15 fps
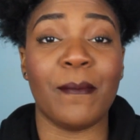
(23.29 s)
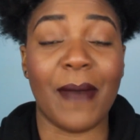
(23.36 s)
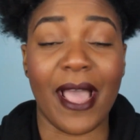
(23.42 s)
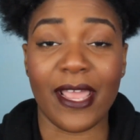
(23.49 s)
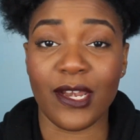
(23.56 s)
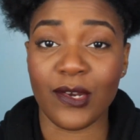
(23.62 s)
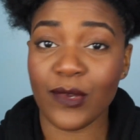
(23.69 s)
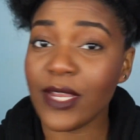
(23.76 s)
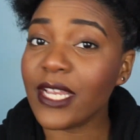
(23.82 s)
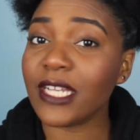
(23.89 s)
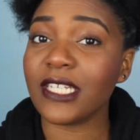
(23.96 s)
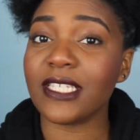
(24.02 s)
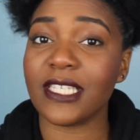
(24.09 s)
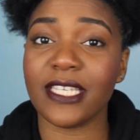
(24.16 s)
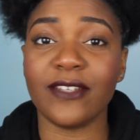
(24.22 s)
my New
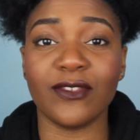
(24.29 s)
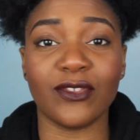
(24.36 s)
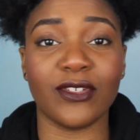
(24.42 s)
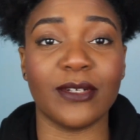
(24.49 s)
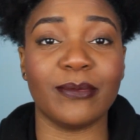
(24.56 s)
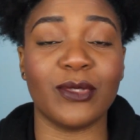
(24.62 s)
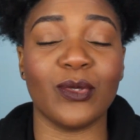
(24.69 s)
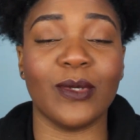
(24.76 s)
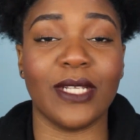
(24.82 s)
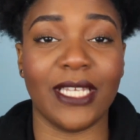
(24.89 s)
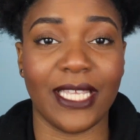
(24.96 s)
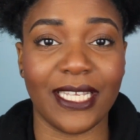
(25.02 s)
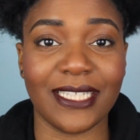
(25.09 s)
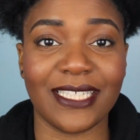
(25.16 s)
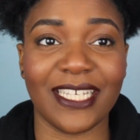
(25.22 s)
Year's Eve trip to
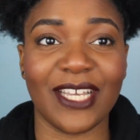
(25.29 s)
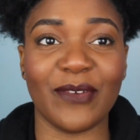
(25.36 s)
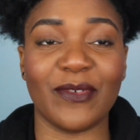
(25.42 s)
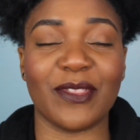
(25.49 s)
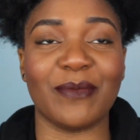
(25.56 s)
Atlanta